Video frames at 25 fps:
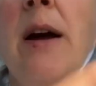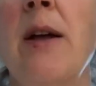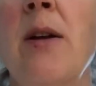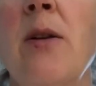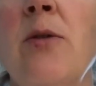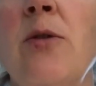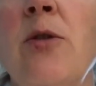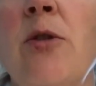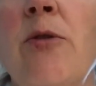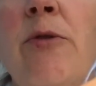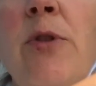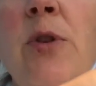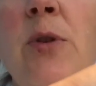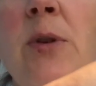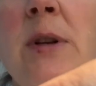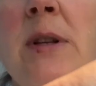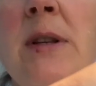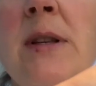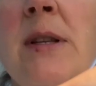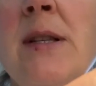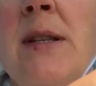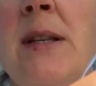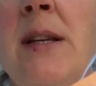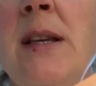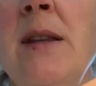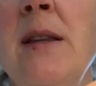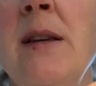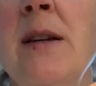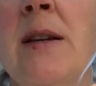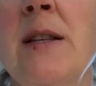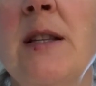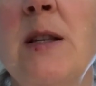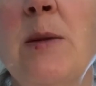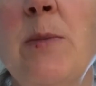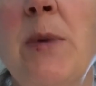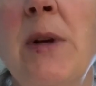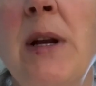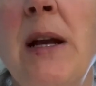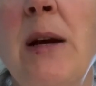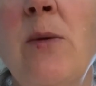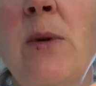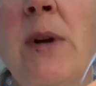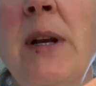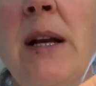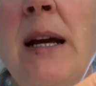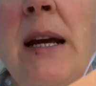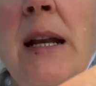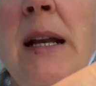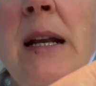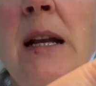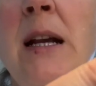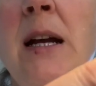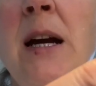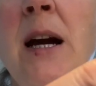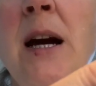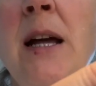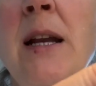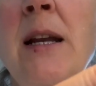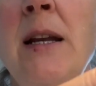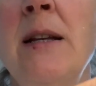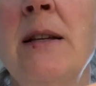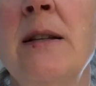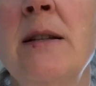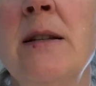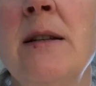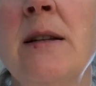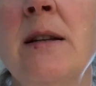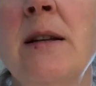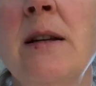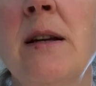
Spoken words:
don't know if you can see this, but I went ahead and cut it